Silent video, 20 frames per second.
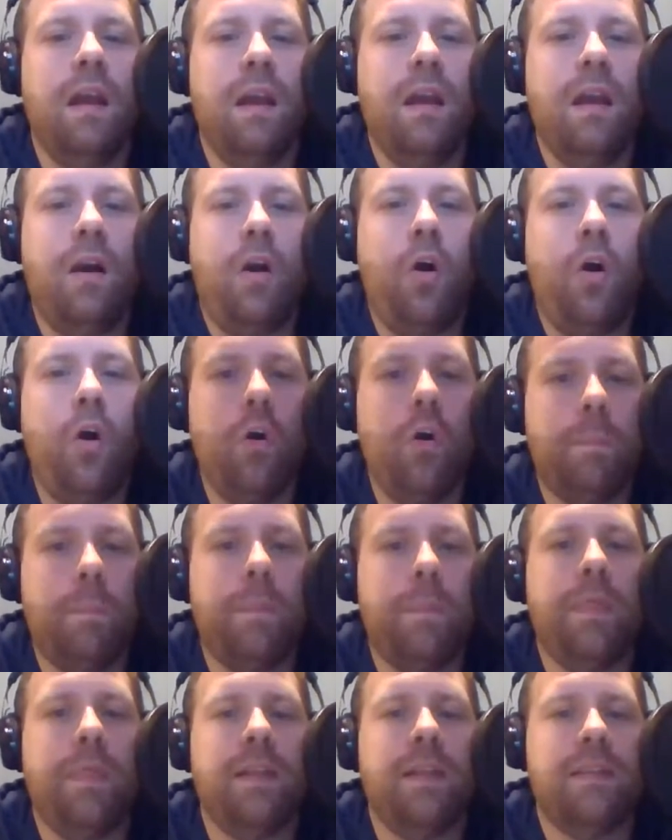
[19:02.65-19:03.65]
hope
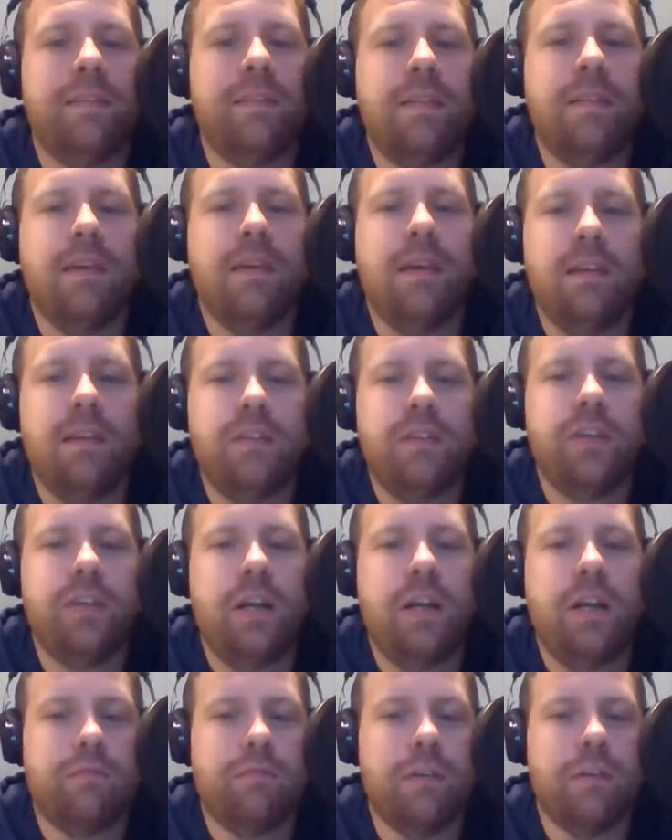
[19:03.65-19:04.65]
that
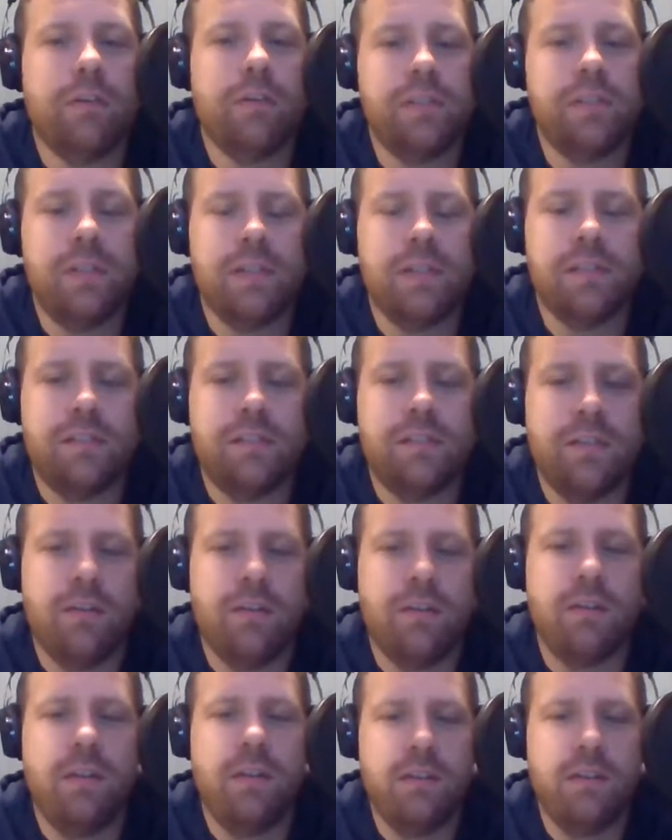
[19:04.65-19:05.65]
Josh Rosen doesn't
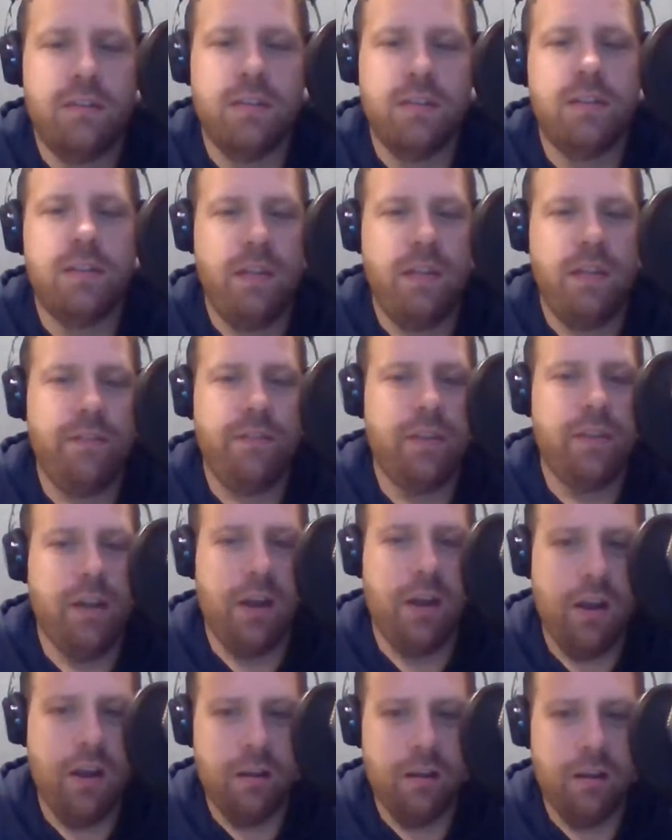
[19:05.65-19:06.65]
turn into David
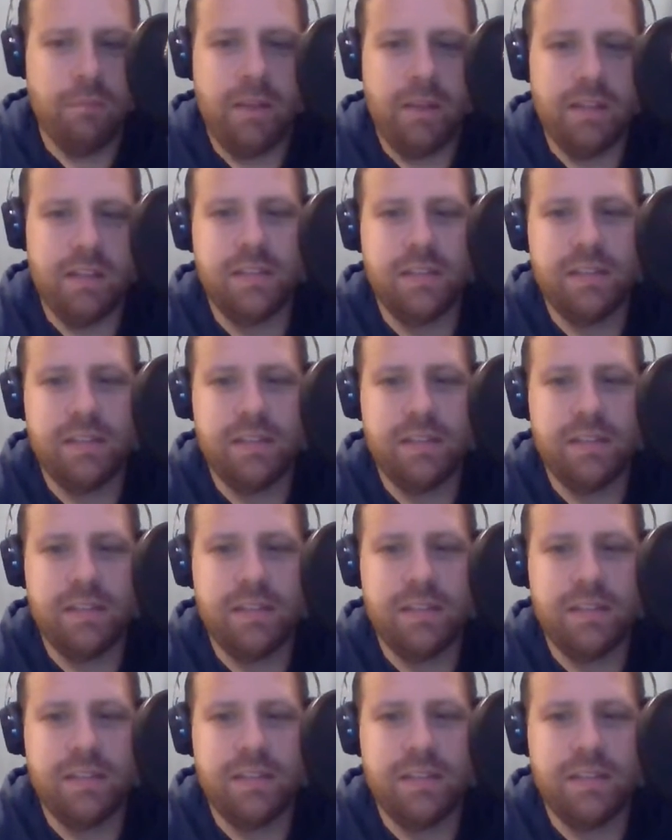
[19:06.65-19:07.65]
Carr because he's
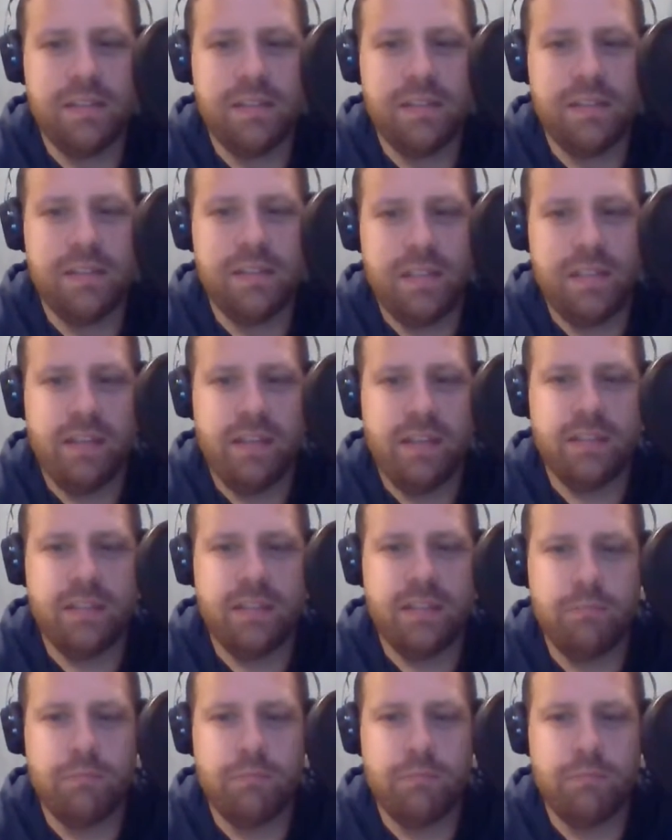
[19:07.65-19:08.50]
getting